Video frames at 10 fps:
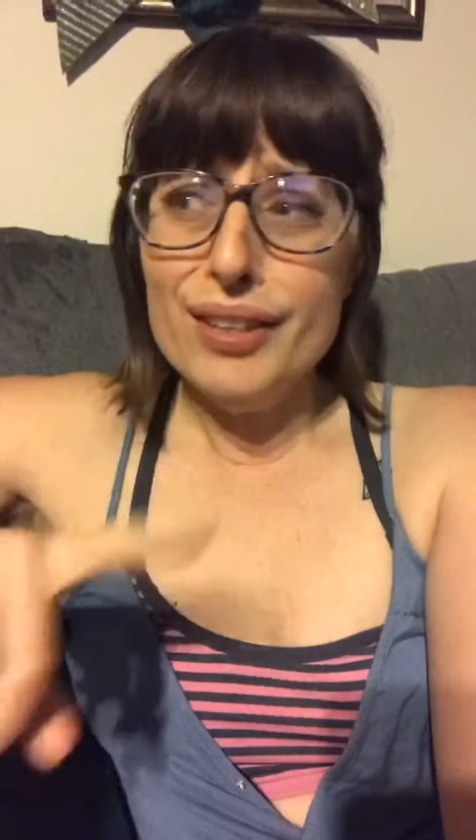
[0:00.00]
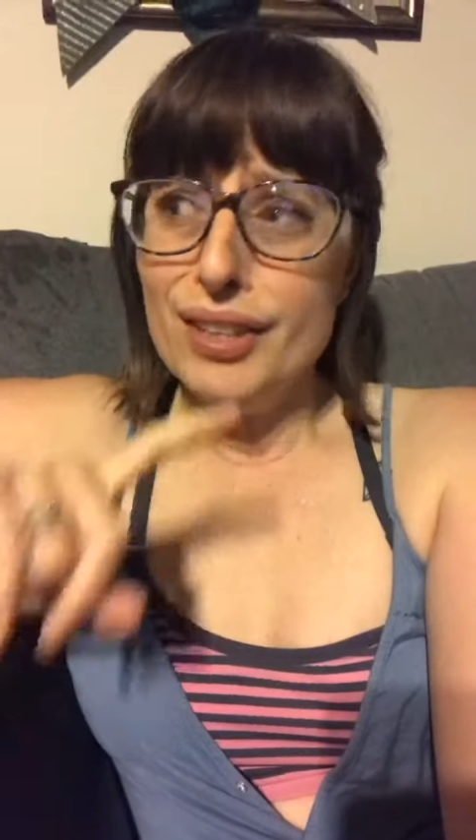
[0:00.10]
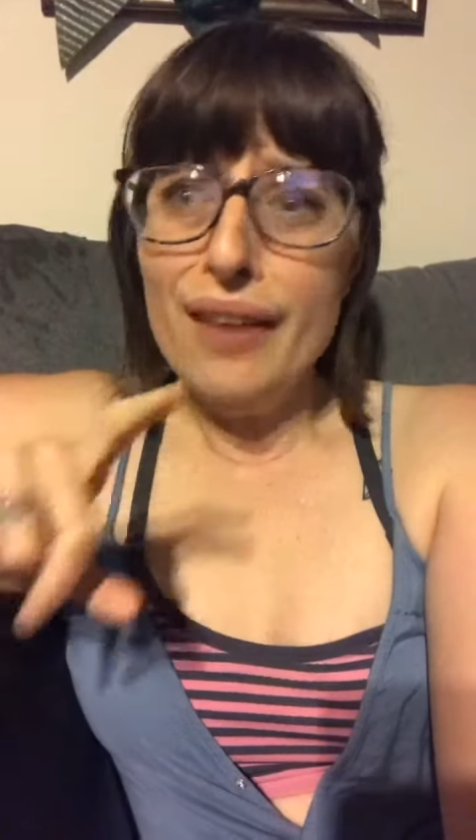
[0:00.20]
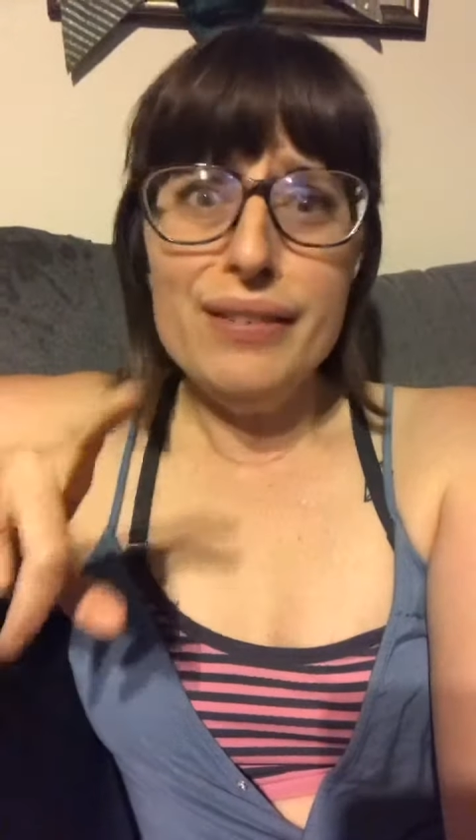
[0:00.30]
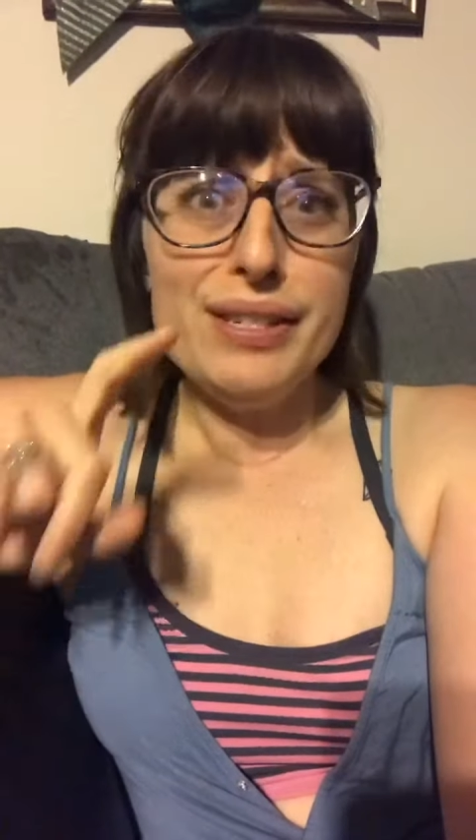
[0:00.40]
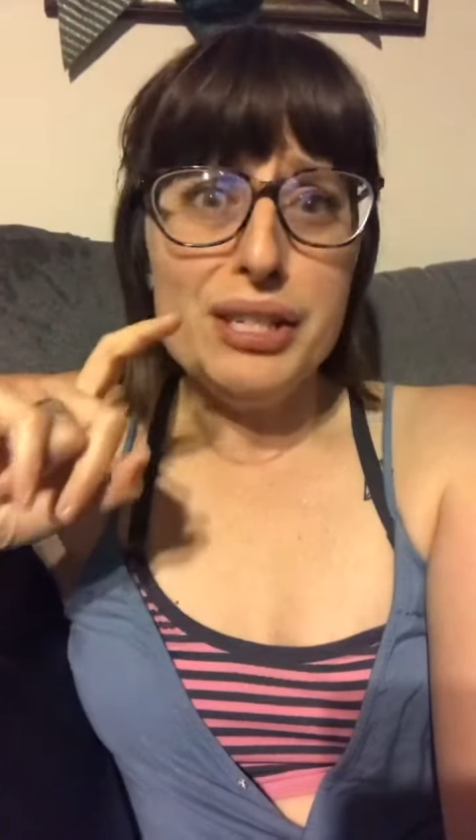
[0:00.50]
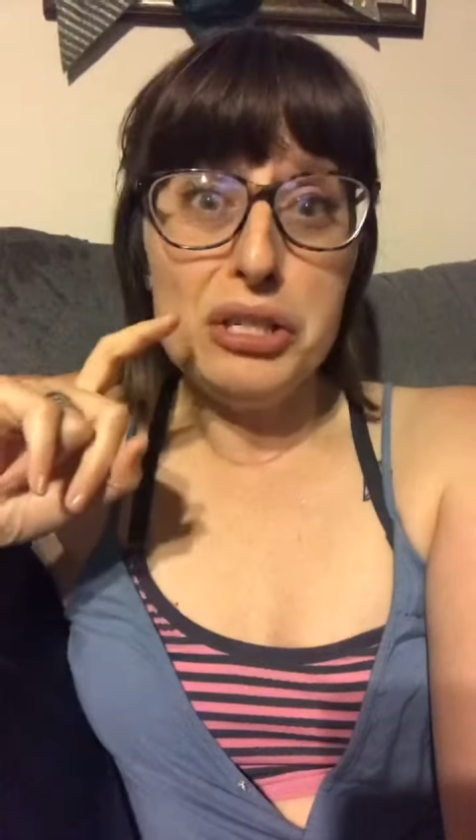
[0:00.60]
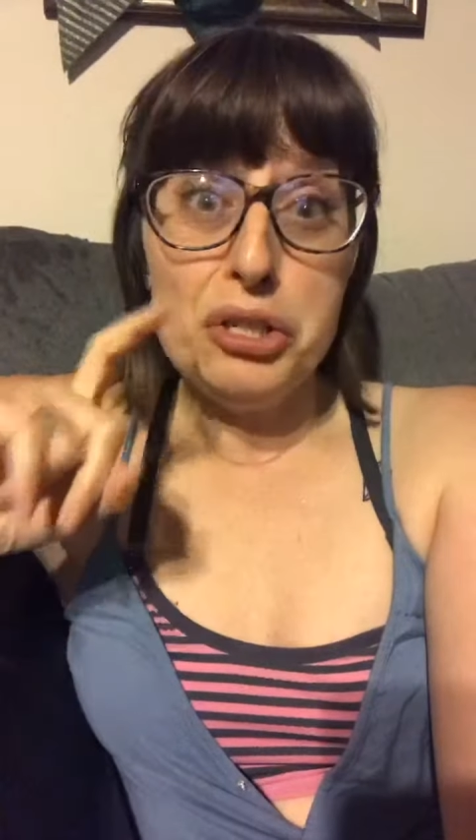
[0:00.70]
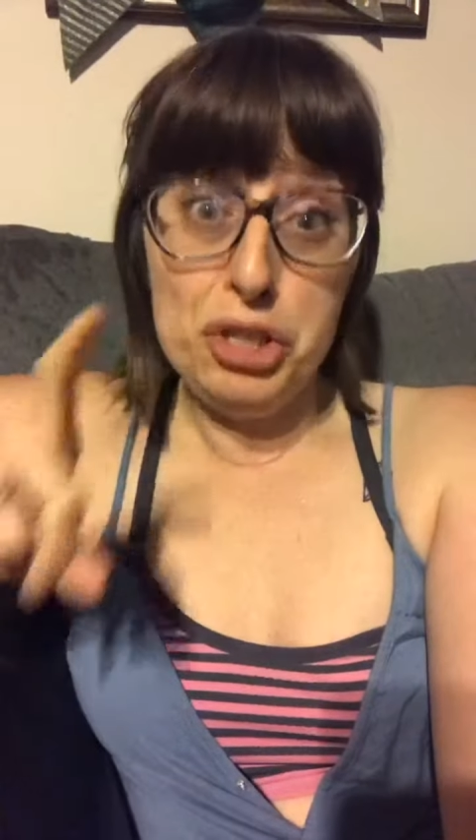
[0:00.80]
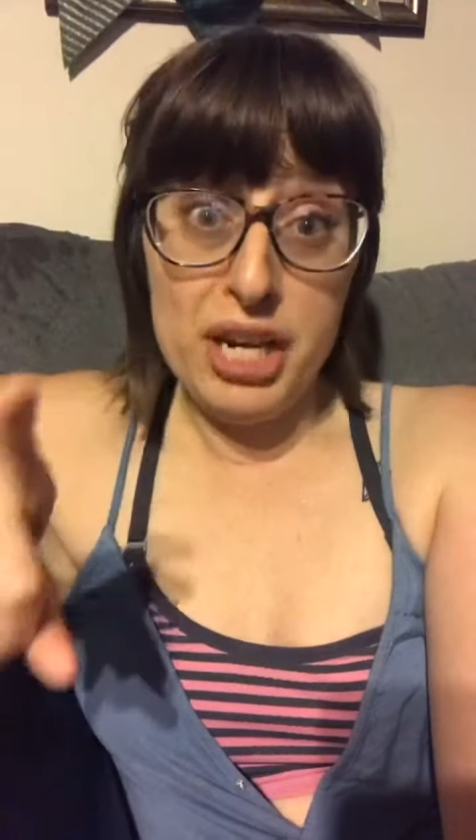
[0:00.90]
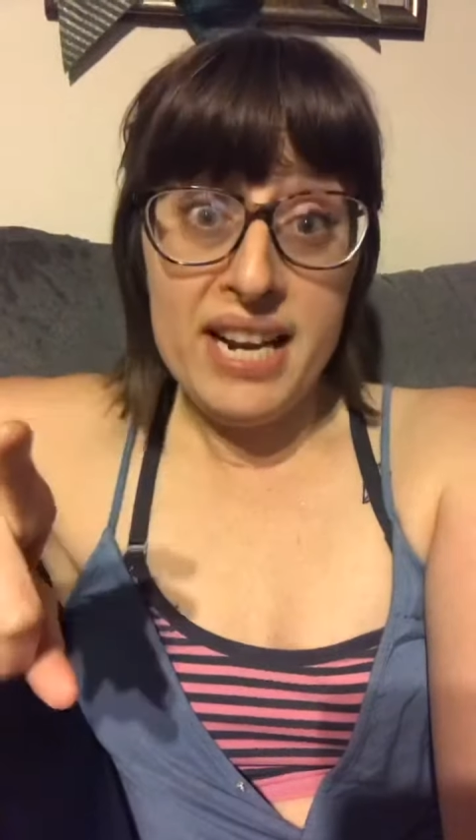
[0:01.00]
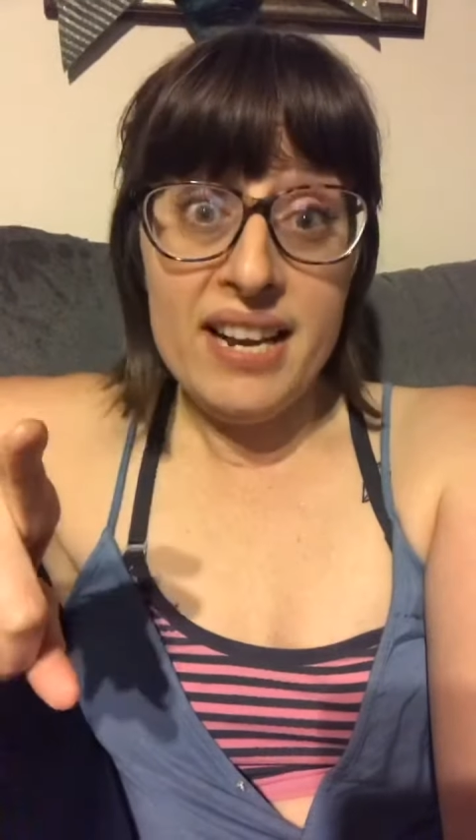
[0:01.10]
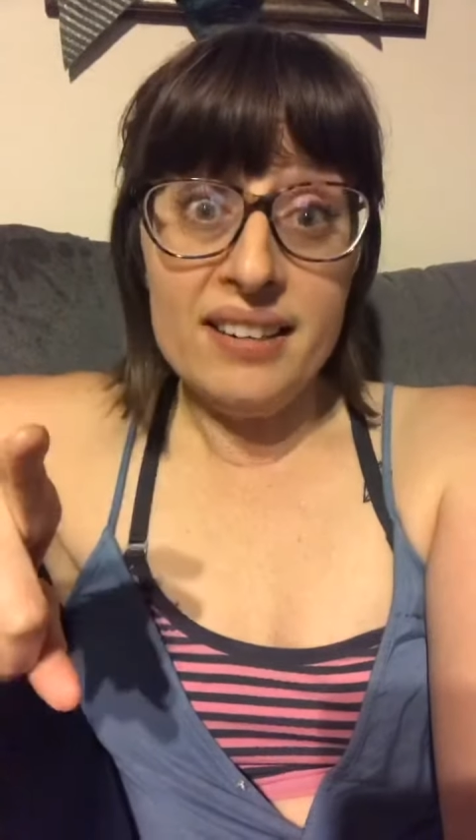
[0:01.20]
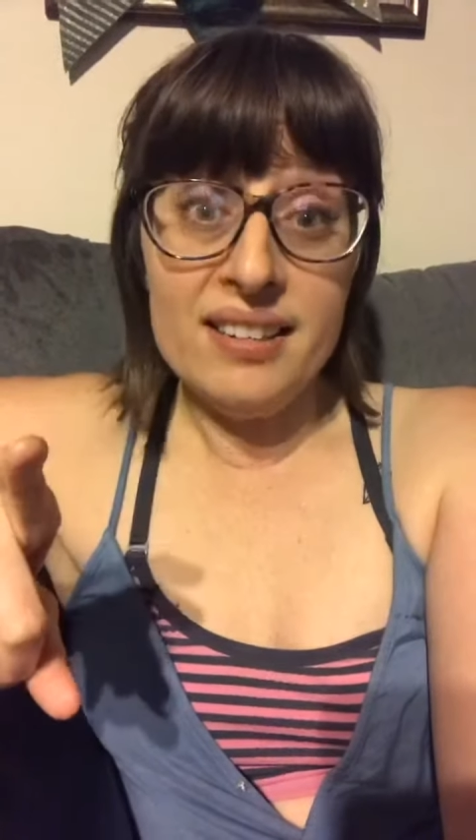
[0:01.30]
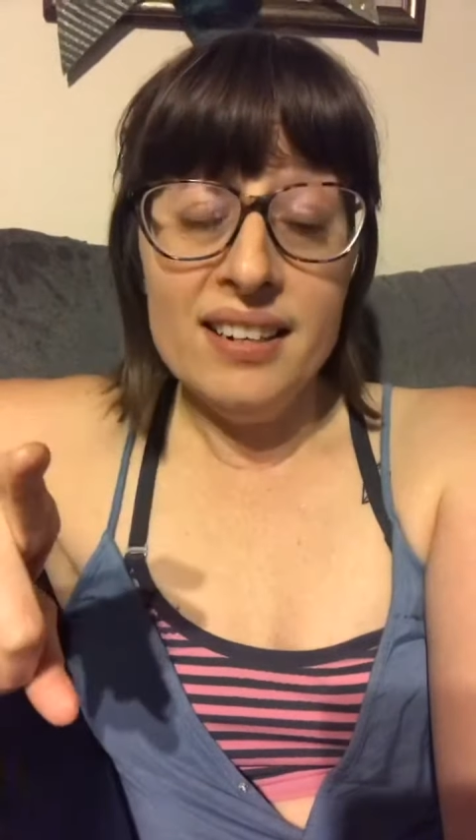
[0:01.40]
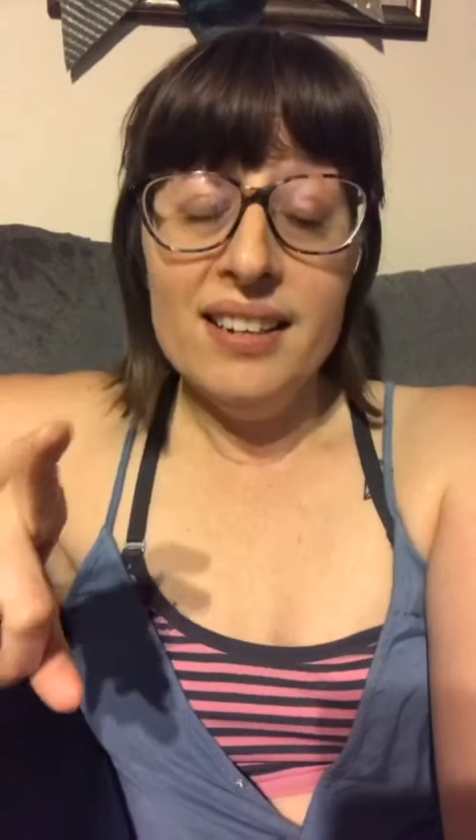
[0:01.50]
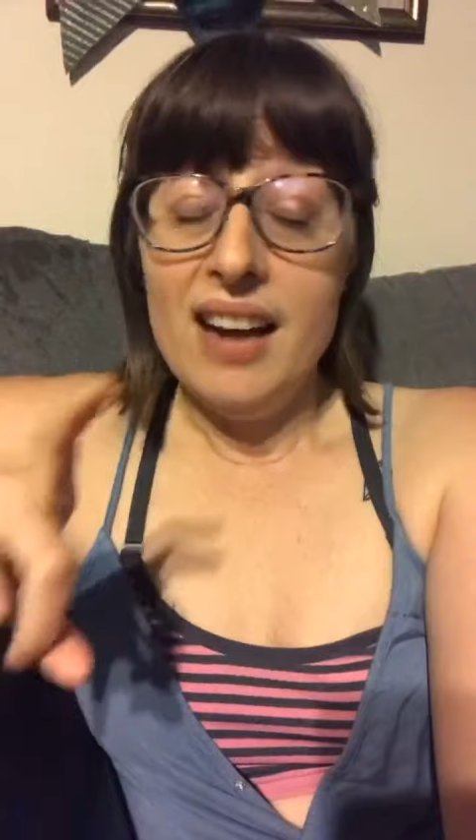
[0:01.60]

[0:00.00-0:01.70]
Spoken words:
Love is legit.